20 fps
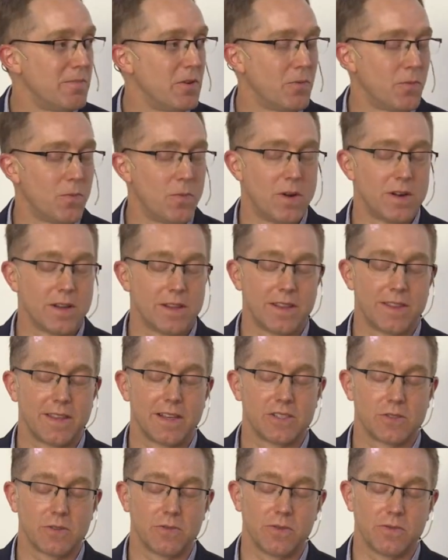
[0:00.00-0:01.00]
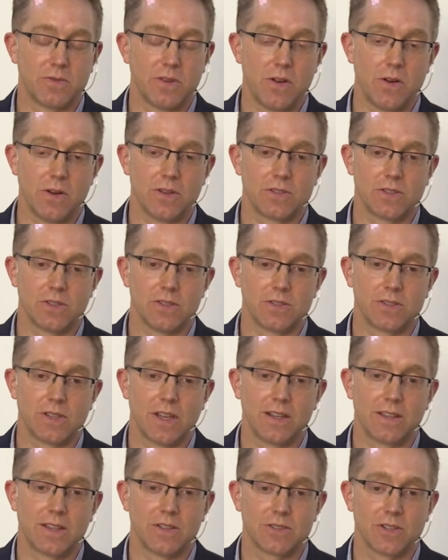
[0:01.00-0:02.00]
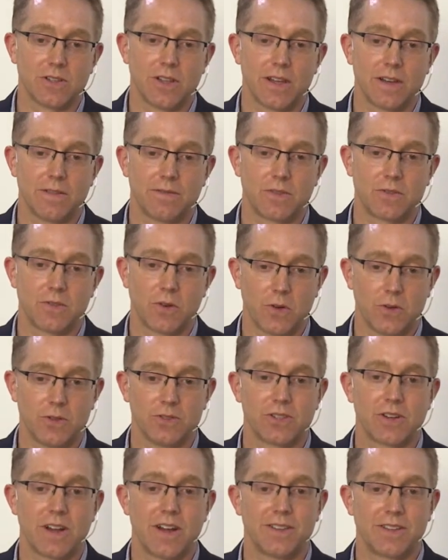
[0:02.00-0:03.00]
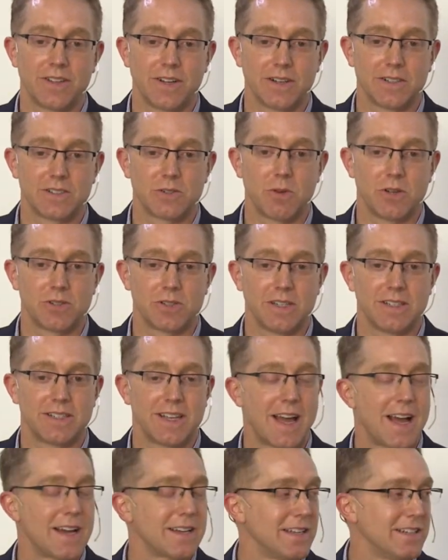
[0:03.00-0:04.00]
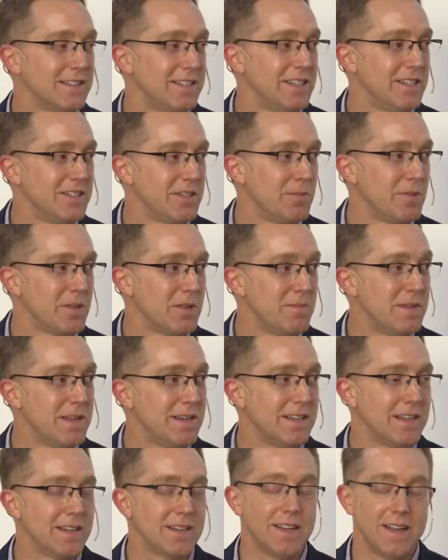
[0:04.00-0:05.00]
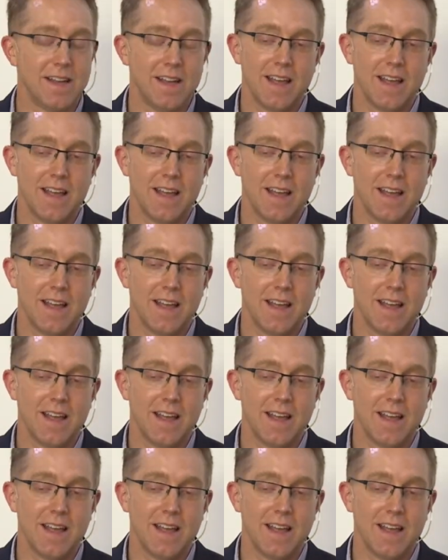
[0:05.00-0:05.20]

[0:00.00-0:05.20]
but one of the things that we've noticed is that there's a lot of trolls out there, especially attacking TTIP in the media,